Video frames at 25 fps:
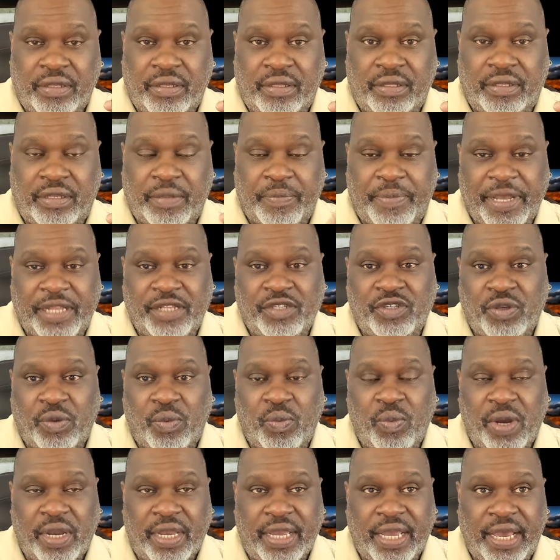Depends
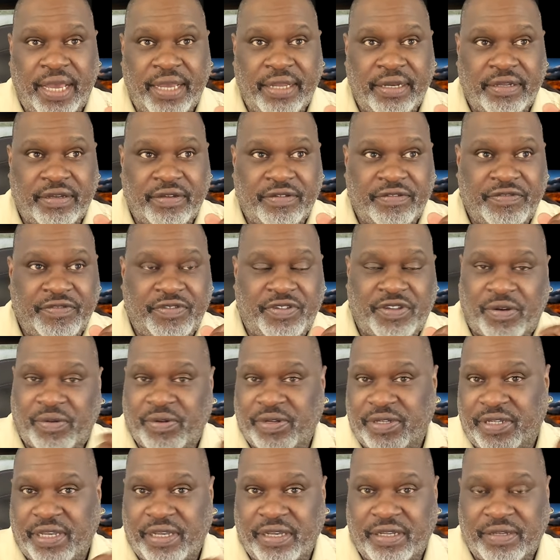on what kind of, sorry,
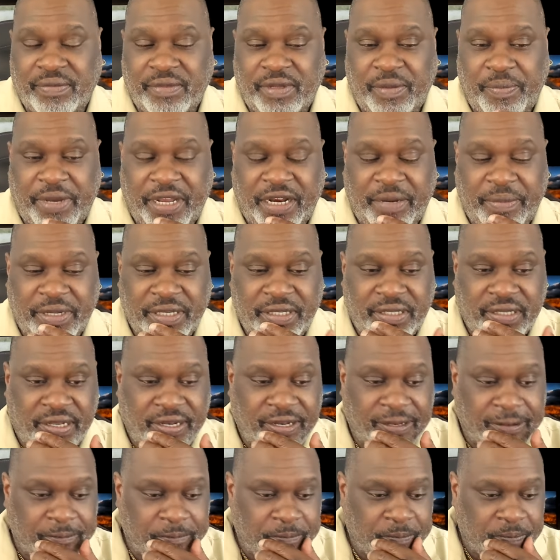we're saying goodbye to my
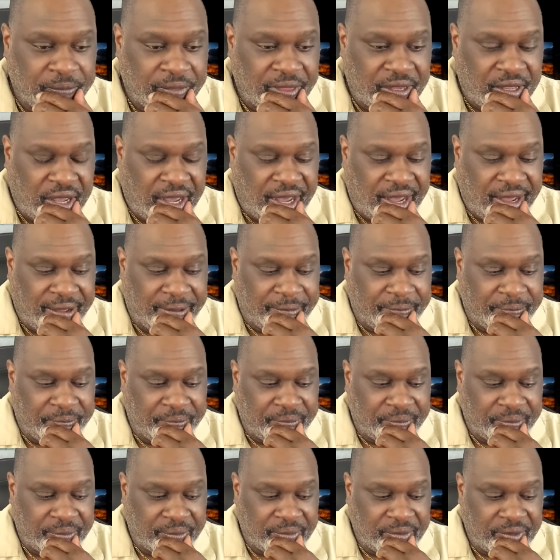son.
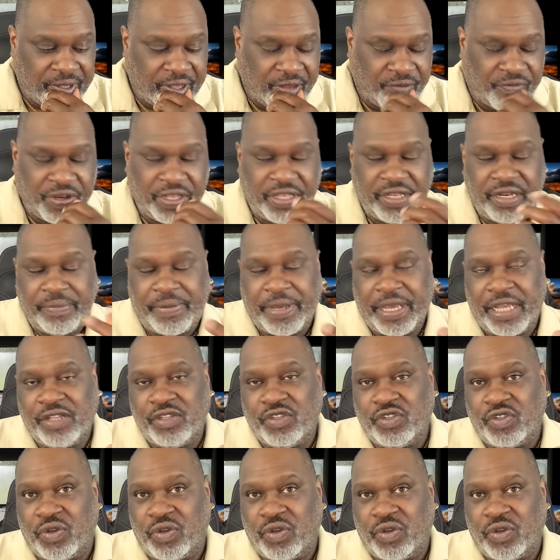It really depends